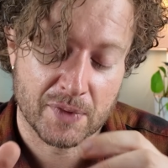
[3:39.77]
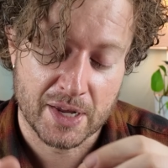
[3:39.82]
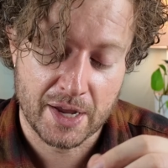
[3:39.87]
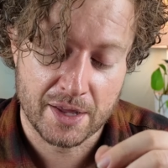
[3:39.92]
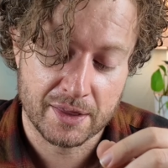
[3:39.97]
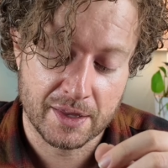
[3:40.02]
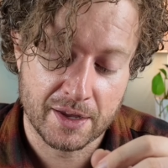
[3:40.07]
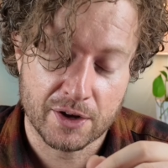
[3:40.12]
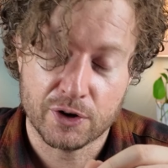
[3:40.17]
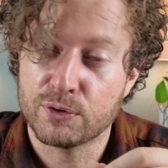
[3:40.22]

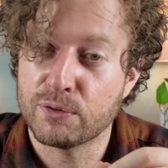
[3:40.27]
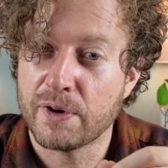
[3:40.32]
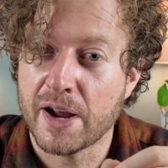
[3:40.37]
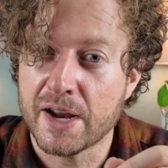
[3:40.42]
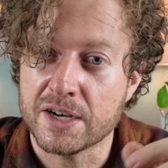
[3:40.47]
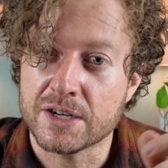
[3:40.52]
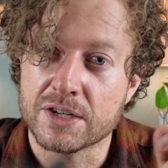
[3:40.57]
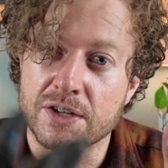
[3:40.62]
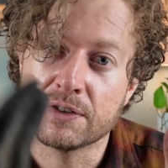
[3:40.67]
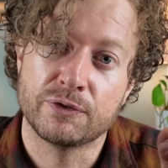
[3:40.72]
and they're
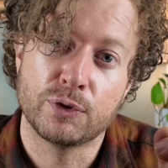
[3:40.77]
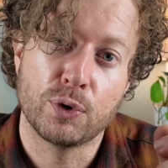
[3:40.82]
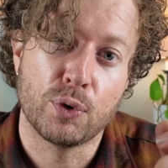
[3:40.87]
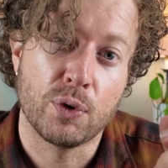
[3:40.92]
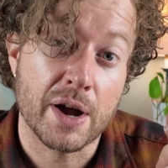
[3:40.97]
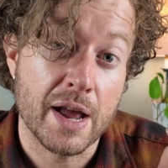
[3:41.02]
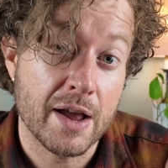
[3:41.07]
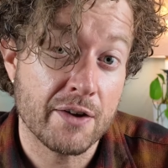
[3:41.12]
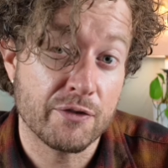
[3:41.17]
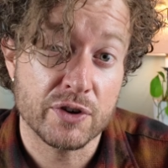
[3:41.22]
great
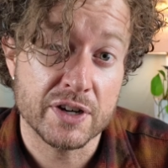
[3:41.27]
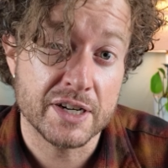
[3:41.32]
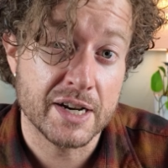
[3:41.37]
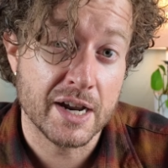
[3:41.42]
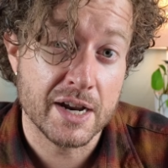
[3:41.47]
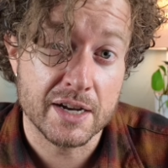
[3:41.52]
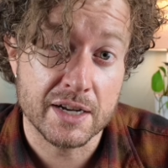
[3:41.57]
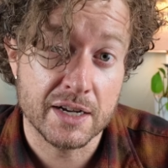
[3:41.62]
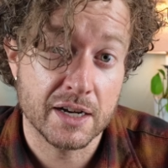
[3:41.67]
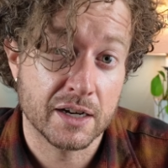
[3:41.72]
for
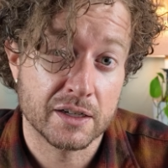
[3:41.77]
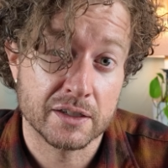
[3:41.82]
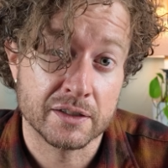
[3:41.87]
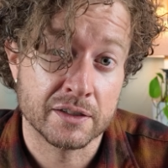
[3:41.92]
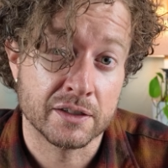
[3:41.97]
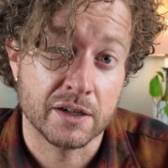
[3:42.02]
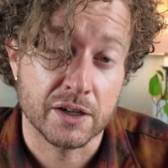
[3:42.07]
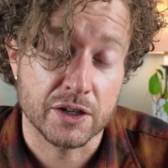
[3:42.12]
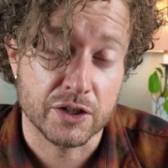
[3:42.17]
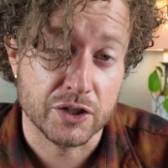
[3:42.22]
everyday
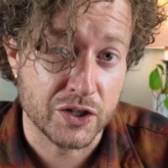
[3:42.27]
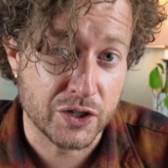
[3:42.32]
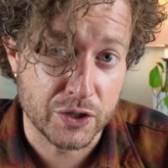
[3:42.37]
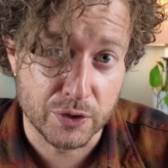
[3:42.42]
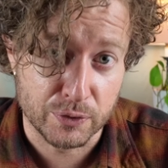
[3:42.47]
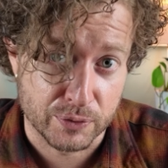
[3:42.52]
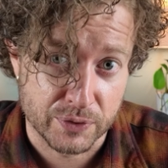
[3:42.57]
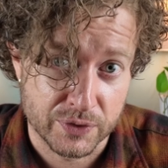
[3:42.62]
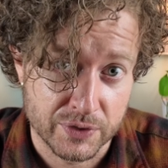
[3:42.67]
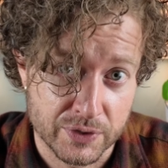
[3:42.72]
garden
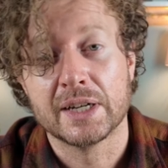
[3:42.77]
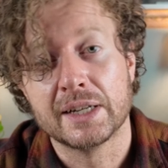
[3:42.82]
use.